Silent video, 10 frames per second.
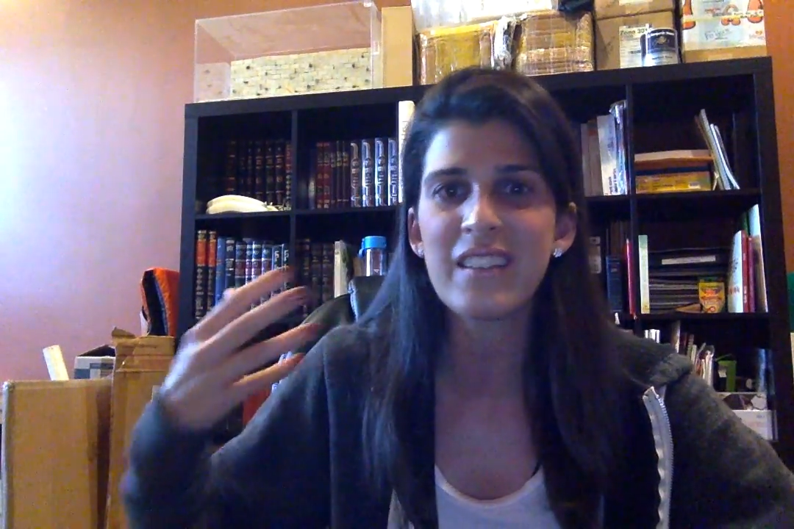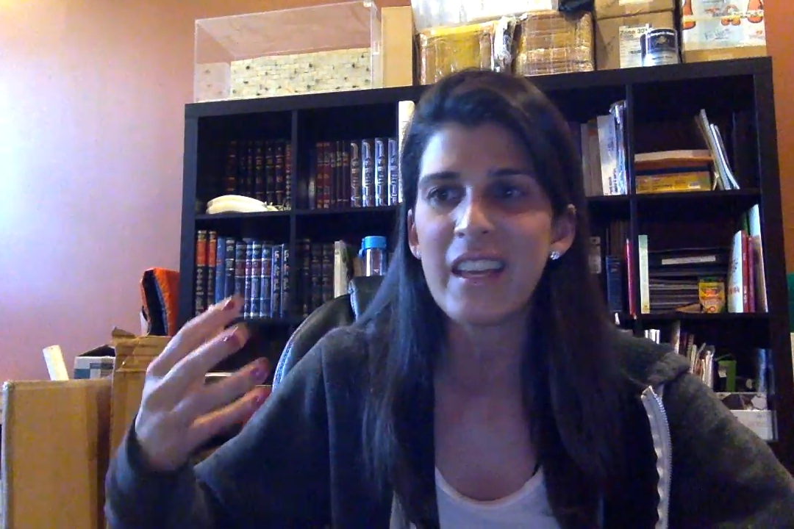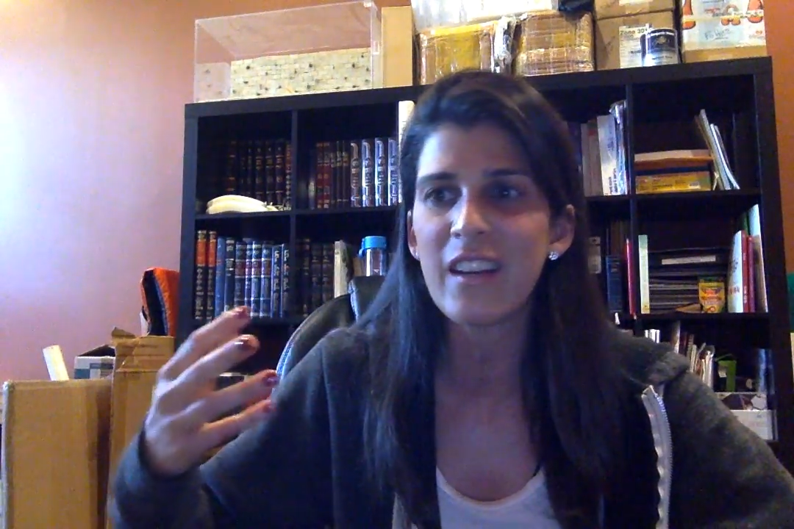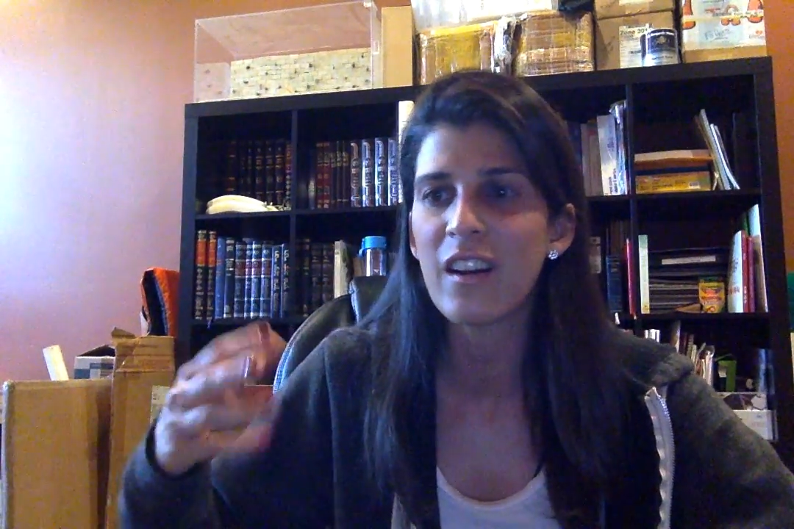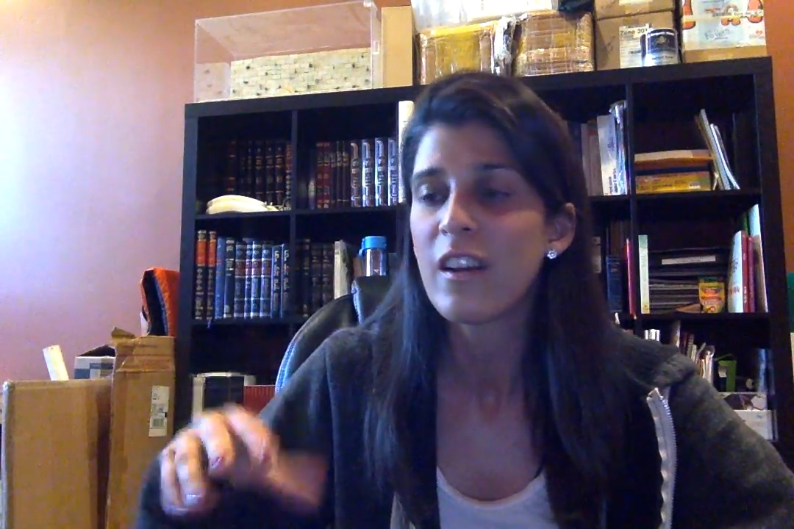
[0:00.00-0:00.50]

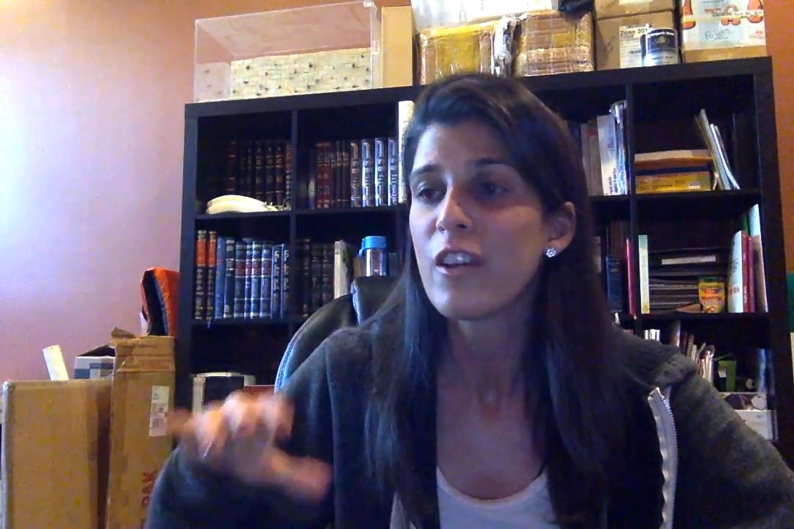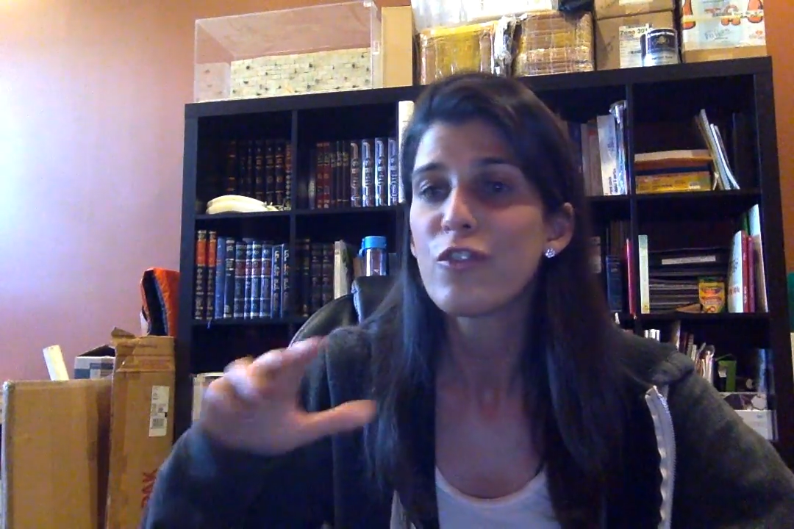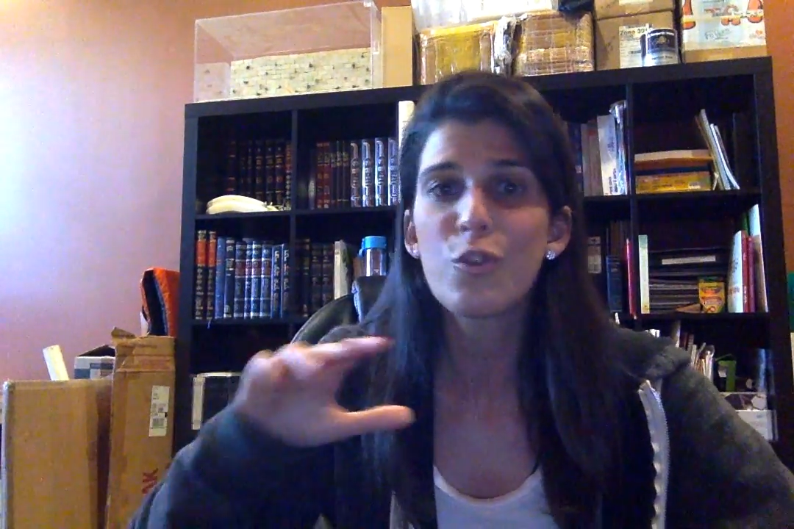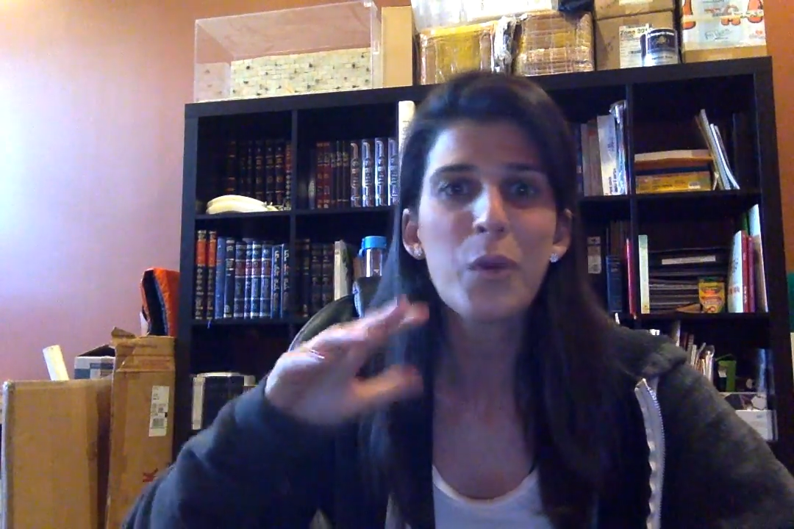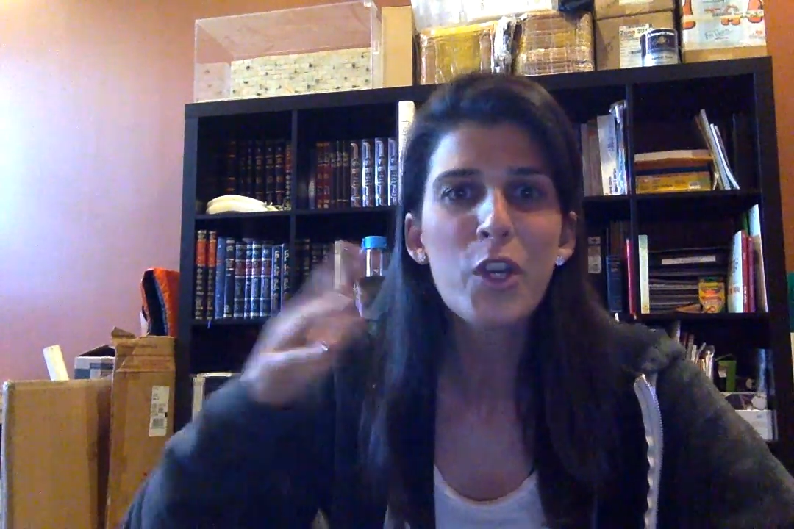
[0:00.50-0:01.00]
data,
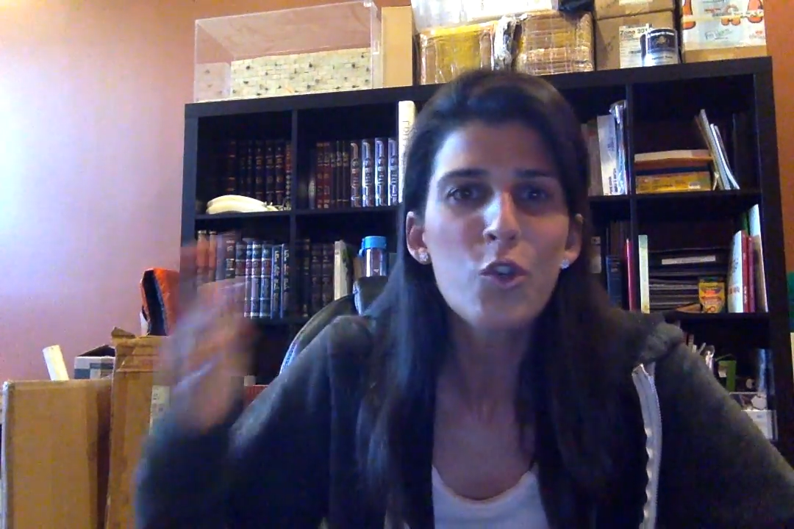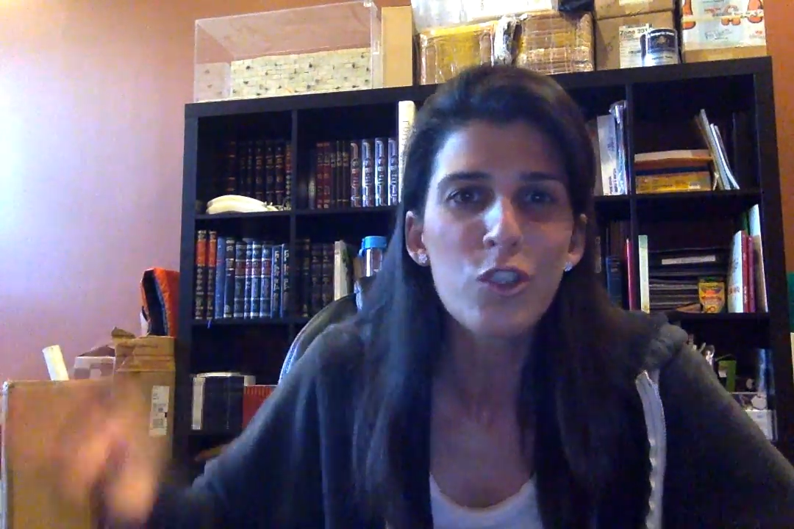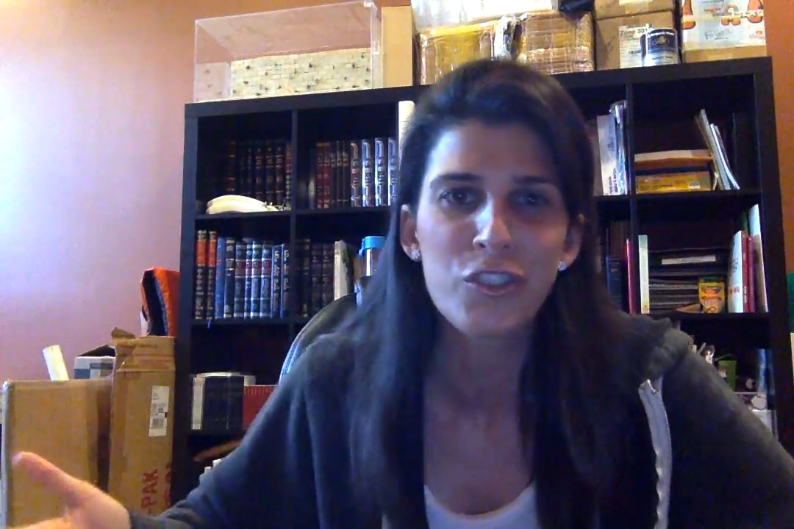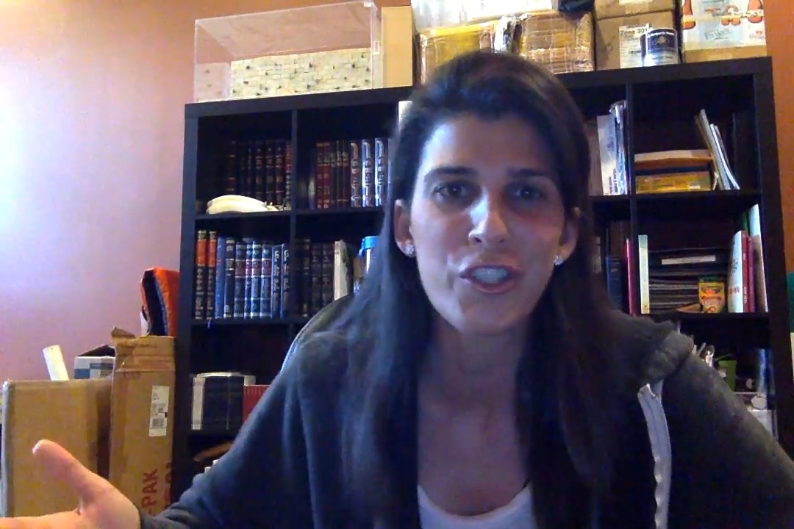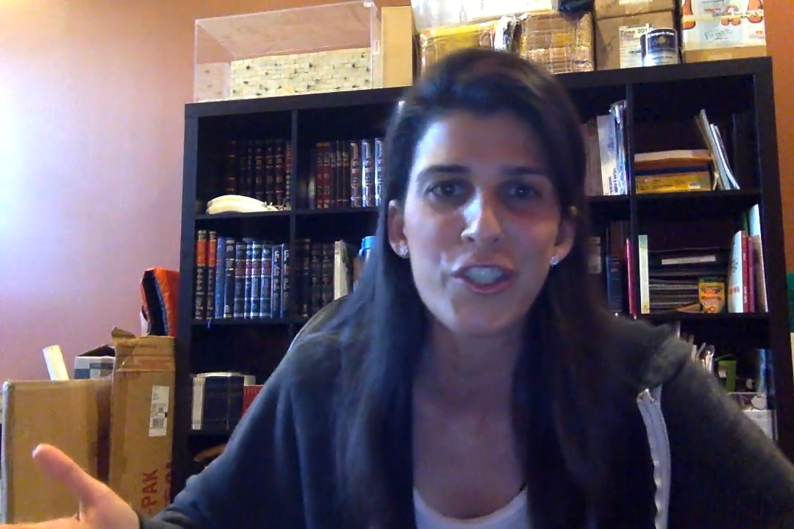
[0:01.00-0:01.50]
doing
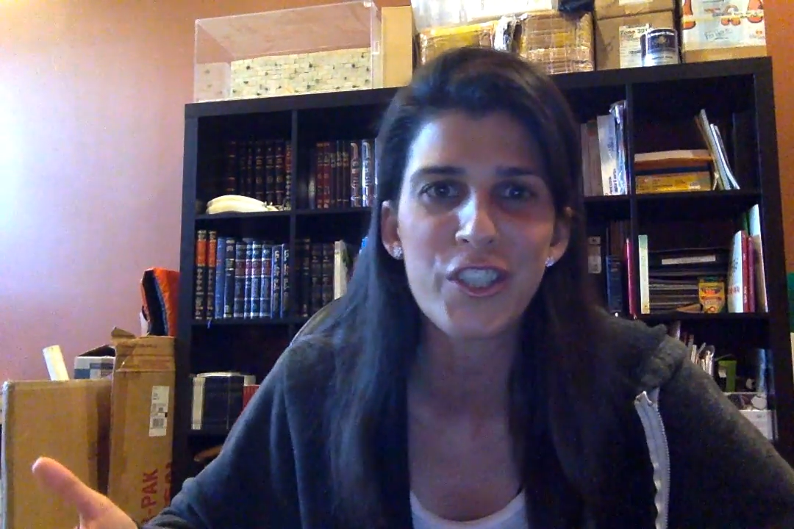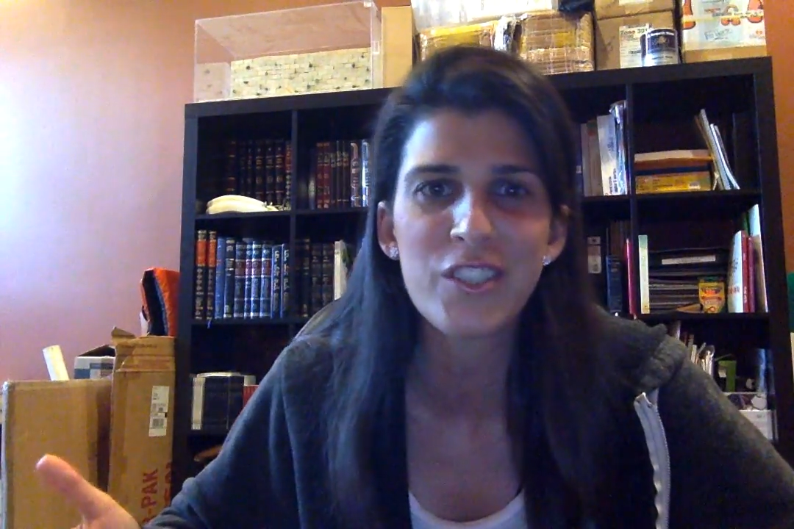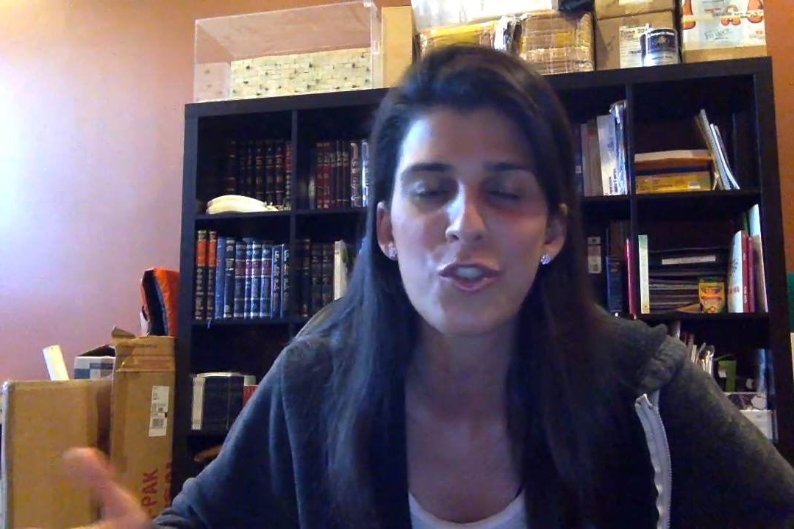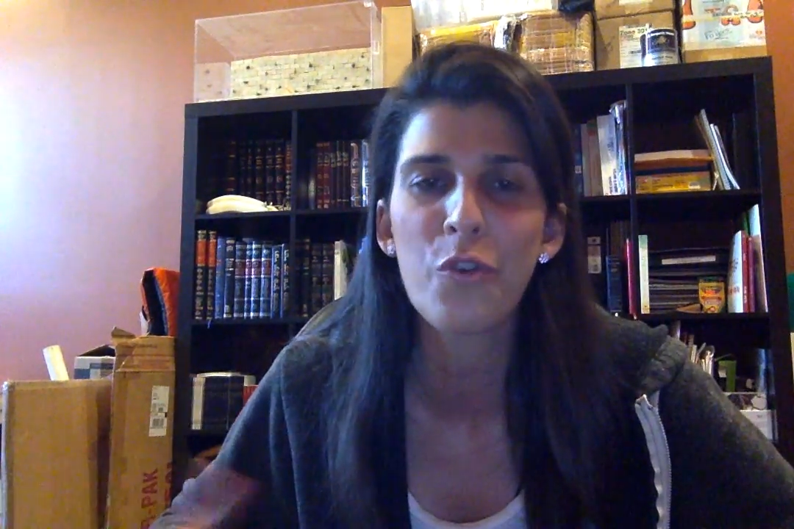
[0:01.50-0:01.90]
Google searches.